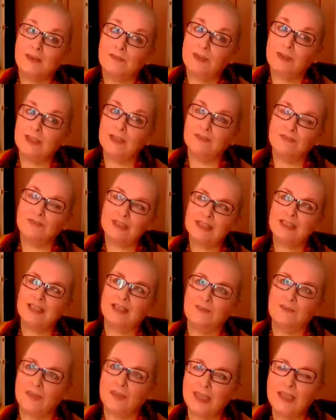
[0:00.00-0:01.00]
giving and
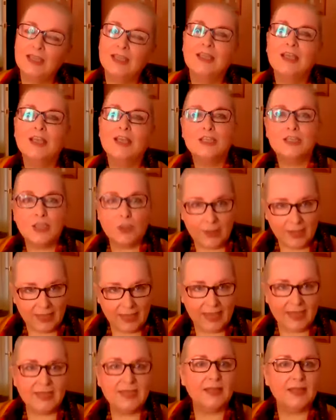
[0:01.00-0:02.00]
receiving. So
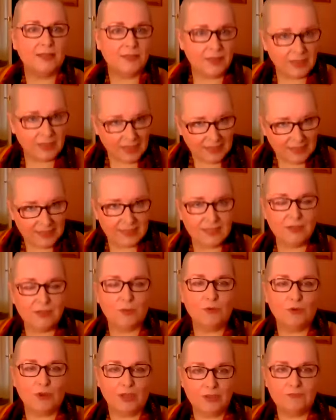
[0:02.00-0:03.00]
again, another lesson
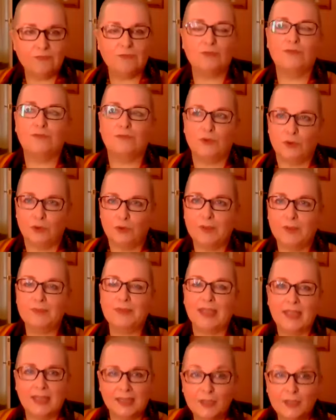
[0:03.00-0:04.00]
I'm grateful for. I'm
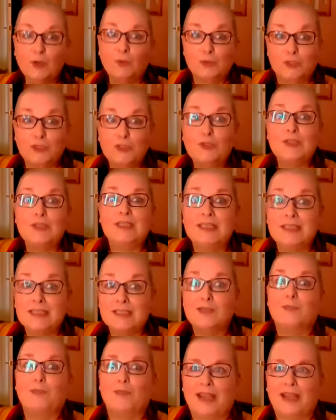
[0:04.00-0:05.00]
getting the opportunity
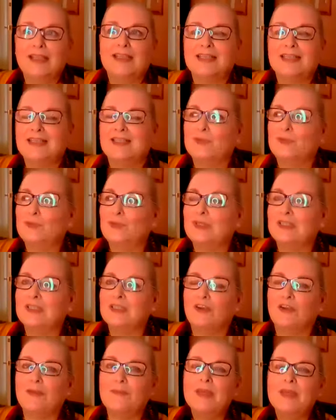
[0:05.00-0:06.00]
to practice all the
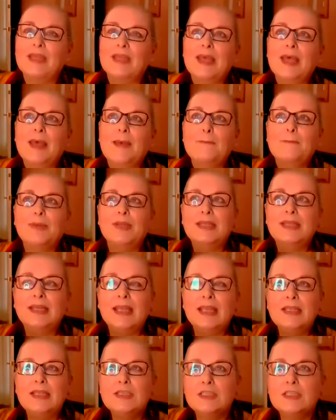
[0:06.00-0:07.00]
time. But
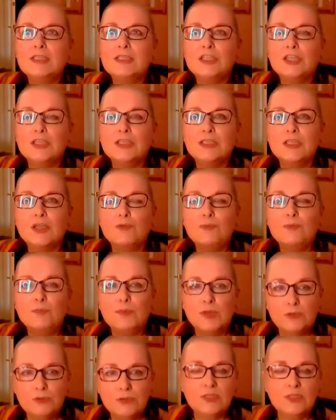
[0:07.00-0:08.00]
it is just so
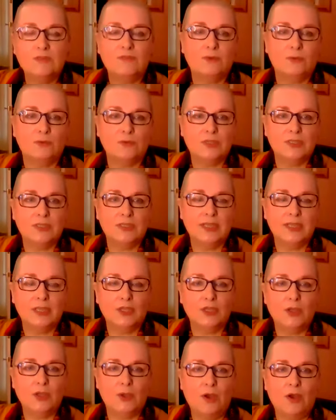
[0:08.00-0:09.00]
beautiful to
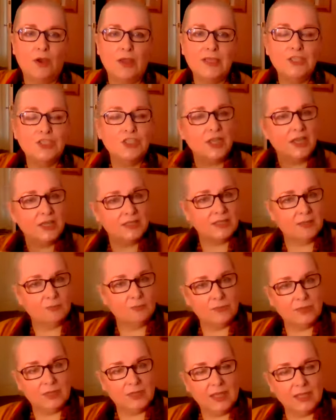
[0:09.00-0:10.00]
think, you know, I share
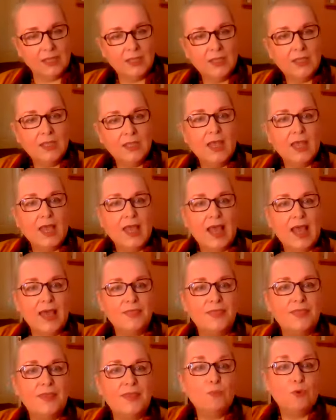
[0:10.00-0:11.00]
something
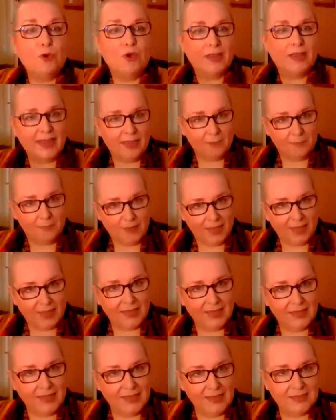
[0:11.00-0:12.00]
and then what I get
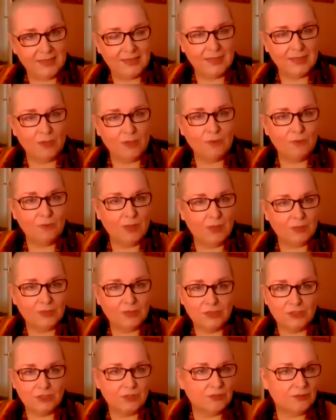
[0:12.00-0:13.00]
back is so
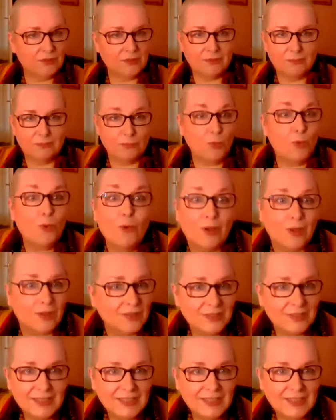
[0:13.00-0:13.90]
much more,